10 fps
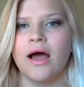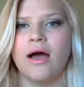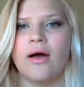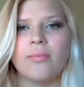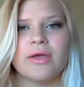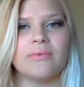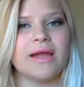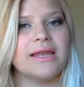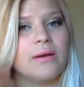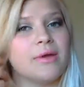Like
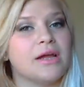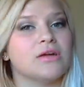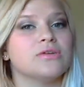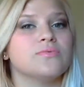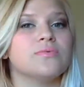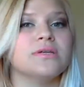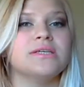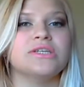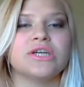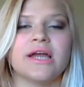right now, my hair is
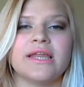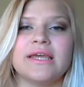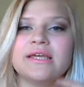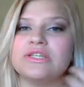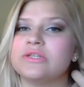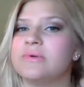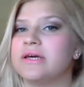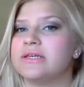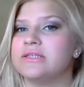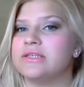really shiny just
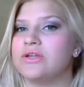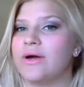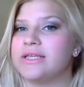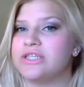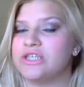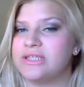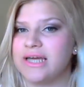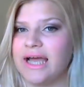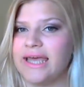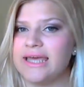because, you know, I did just
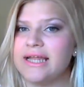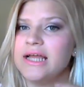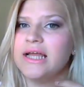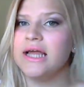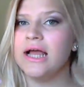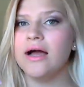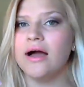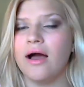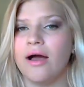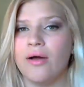dye it.
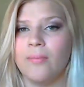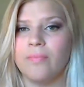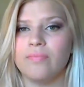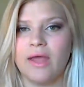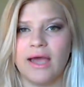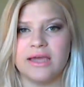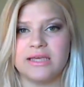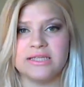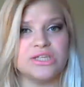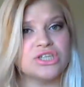I
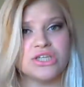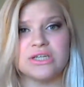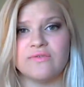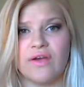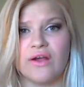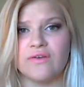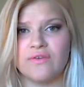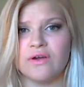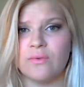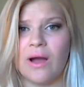conditioned it very,
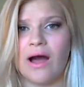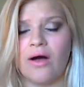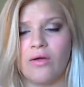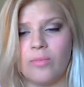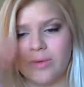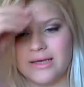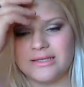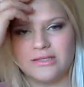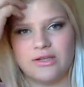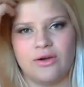very well
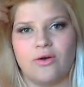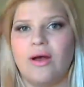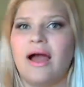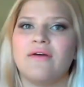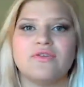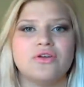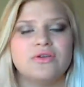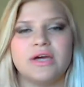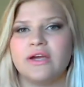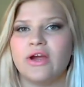because, you know, after
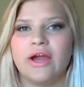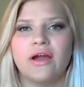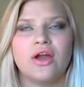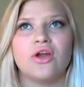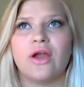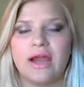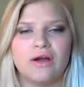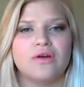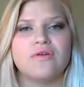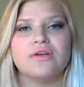you dye your
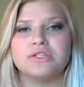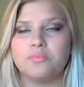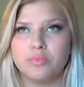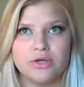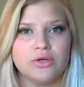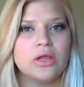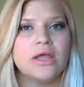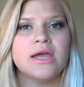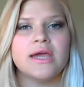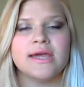hair is
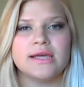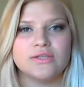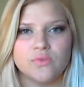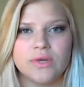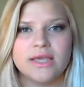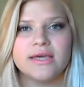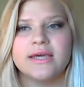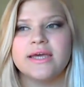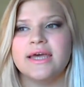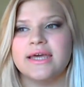brittle, it's weak,
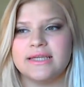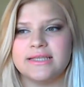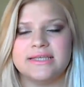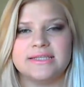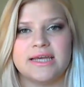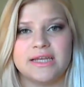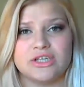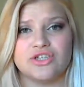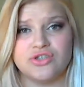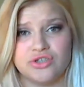it needs that extra